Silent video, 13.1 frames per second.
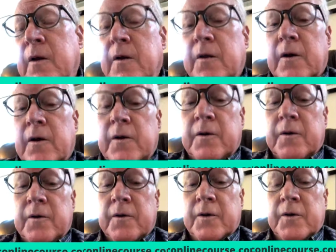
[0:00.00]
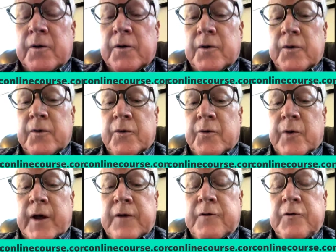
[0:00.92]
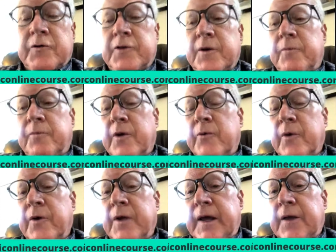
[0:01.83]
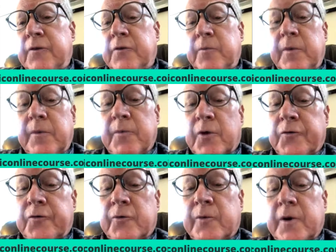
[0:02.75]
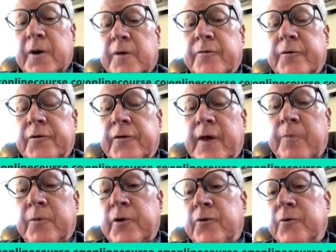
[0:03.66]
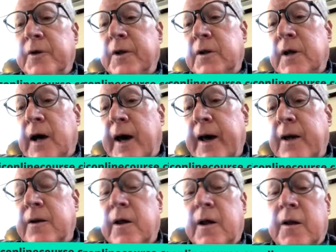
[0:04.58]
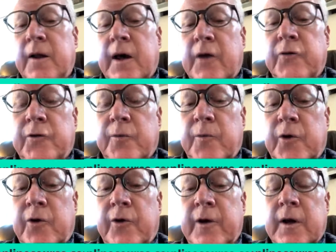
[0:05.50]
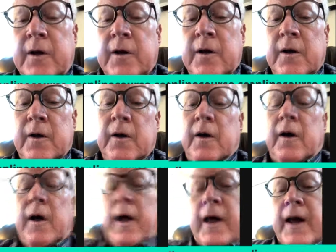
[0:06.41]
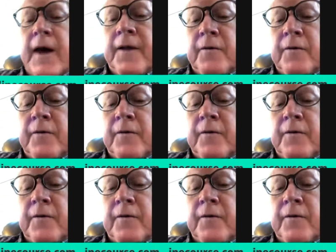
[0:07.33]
the relationship that we need to be most aware of is that between diet and natural immunity. And